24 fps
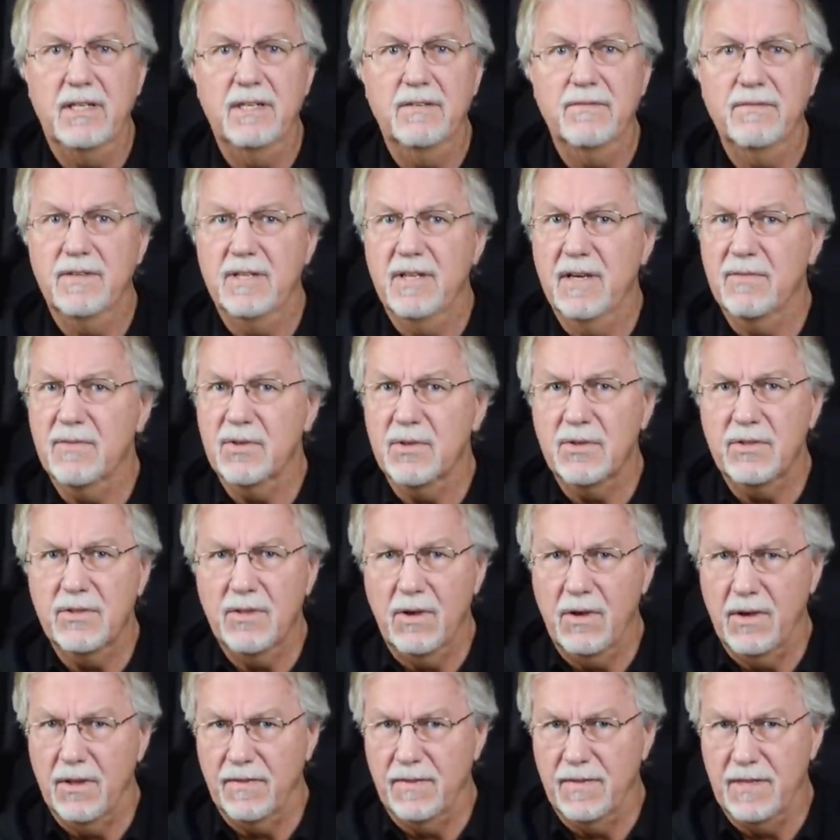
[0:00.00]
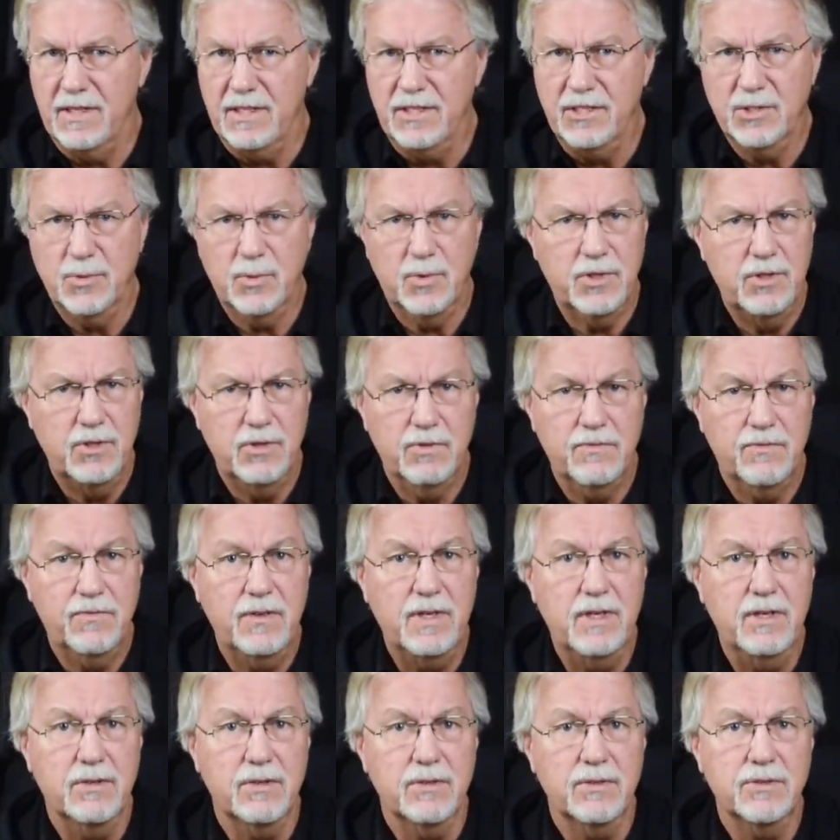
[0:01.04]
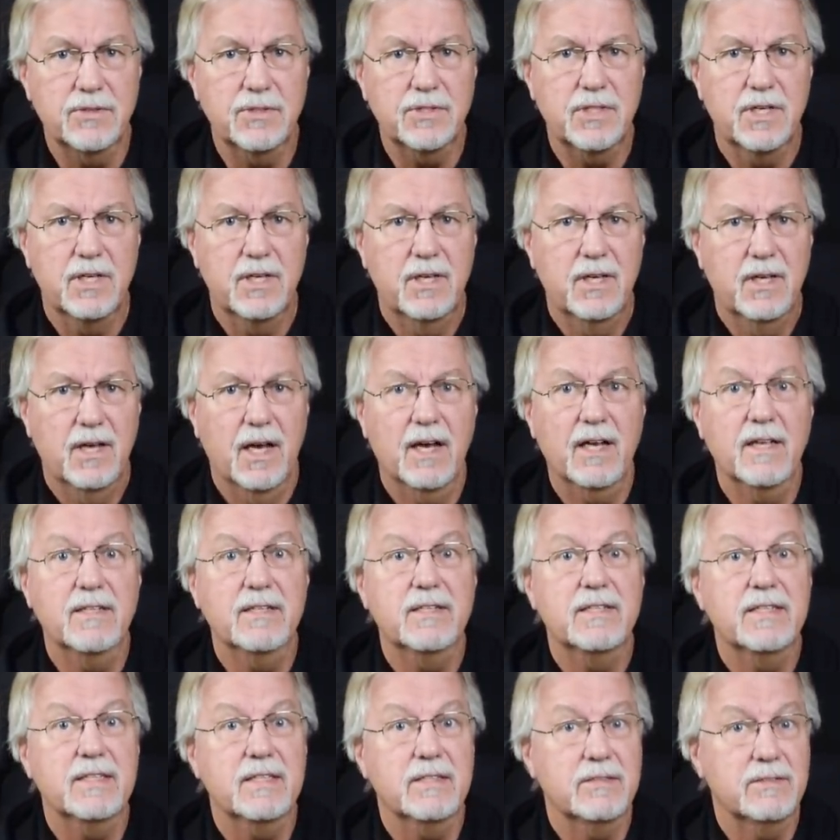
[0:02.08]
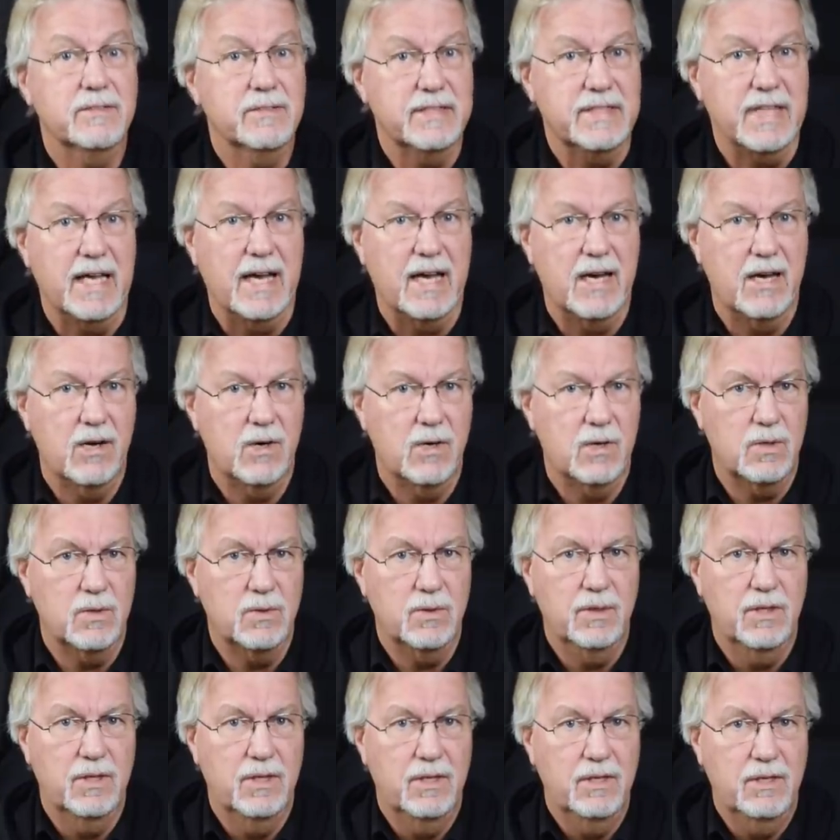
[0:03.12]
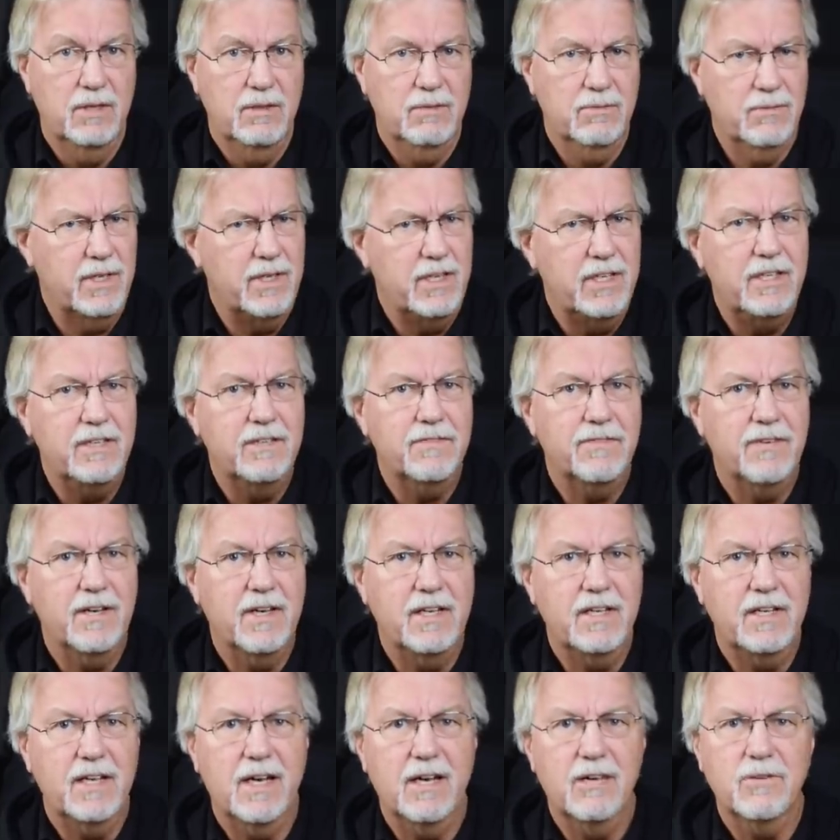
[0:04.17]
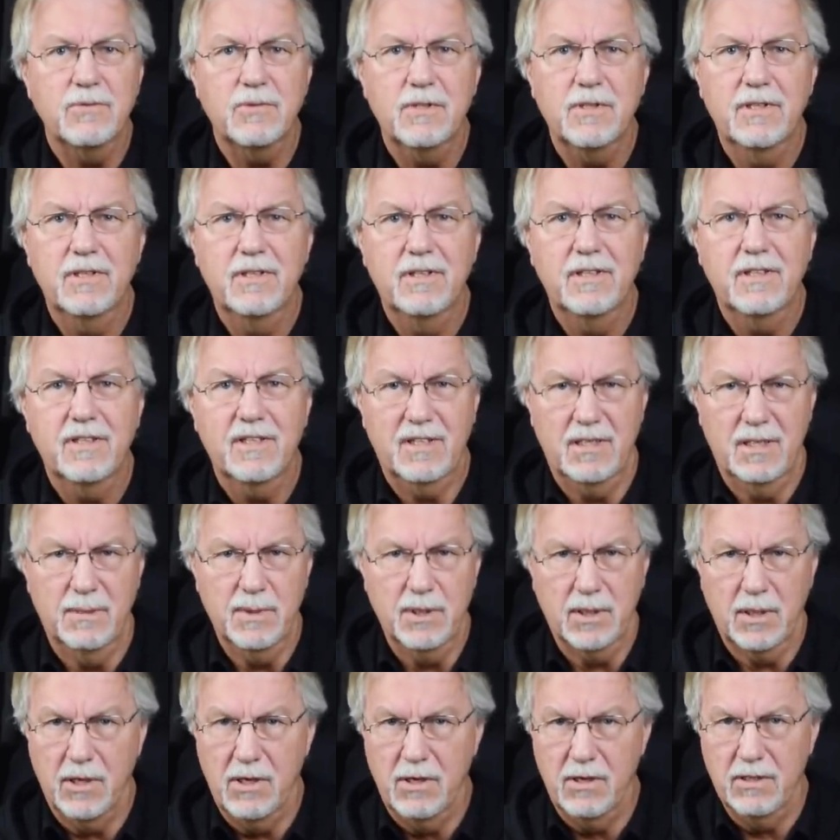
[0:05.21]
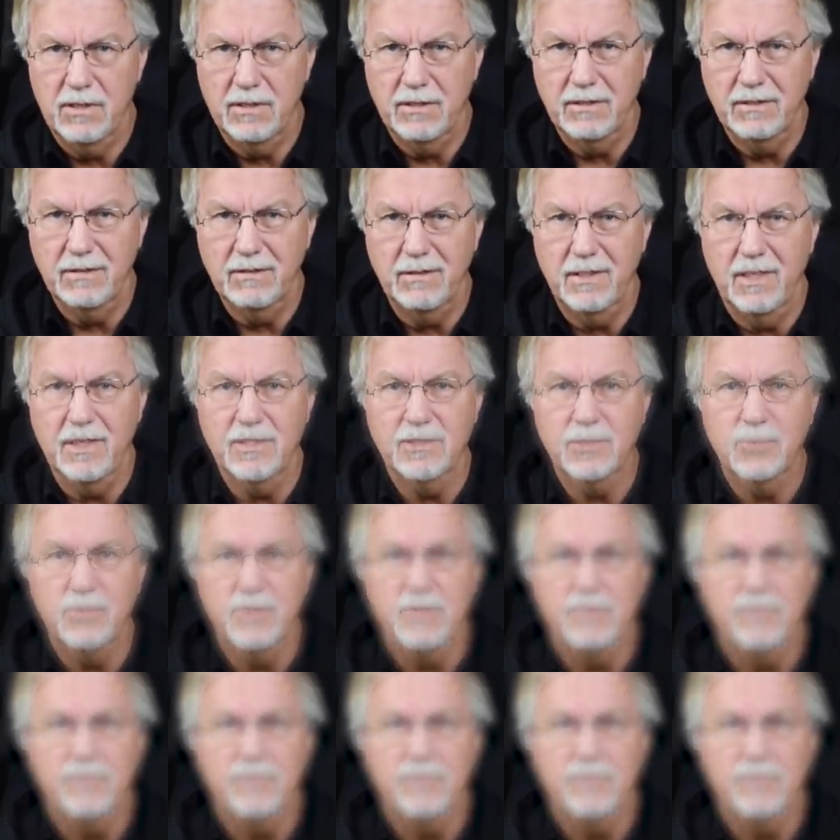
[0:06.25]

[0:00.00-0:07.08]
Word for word: have never thought these were your fears until now. Ready to find out? Come along as we